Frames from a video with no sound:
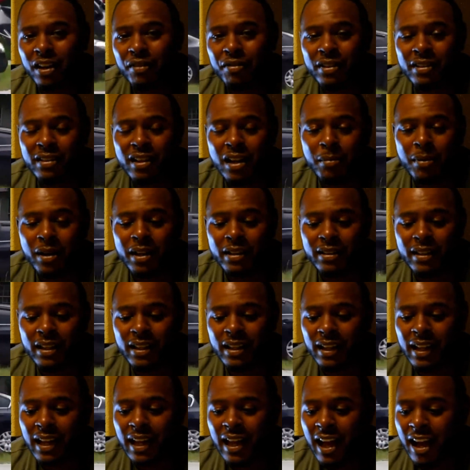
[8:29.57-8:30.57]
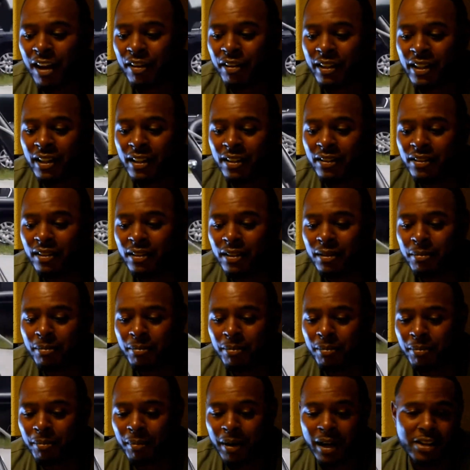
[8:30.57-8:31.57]
Every time I think how
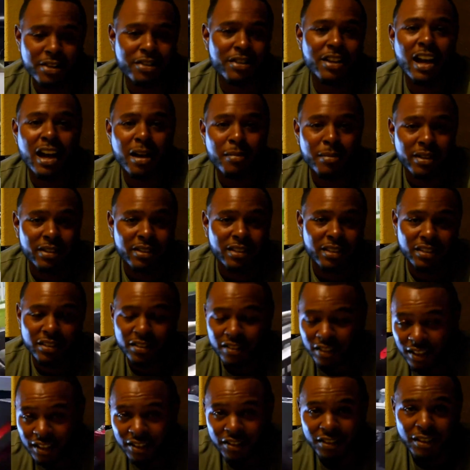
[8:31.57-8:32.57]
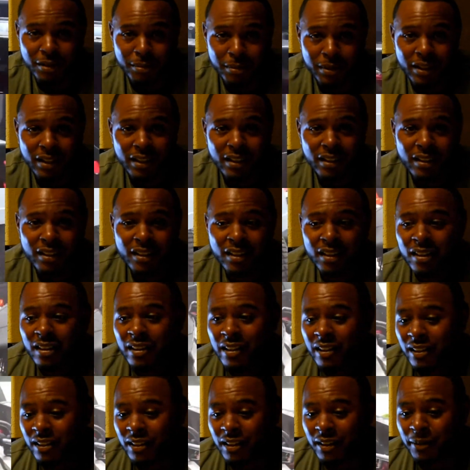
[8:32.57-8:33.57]
easy my job is, because it's easy to me,
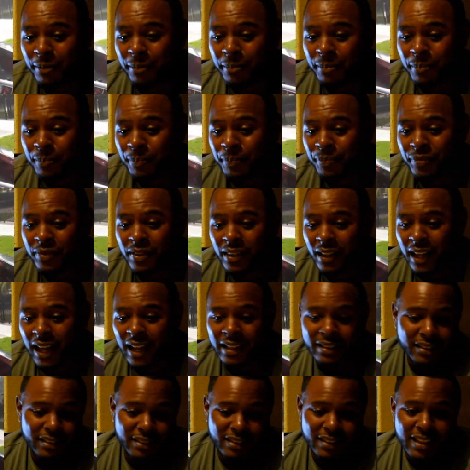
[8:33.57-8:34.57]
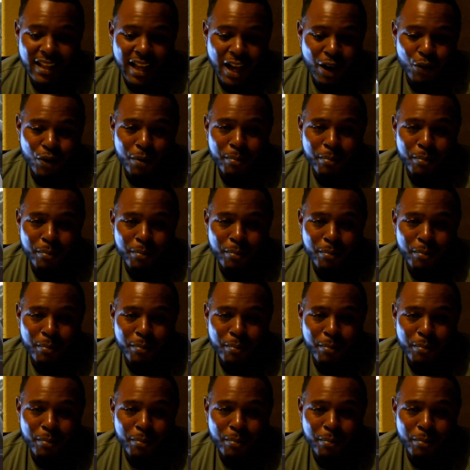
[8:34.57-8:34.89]
I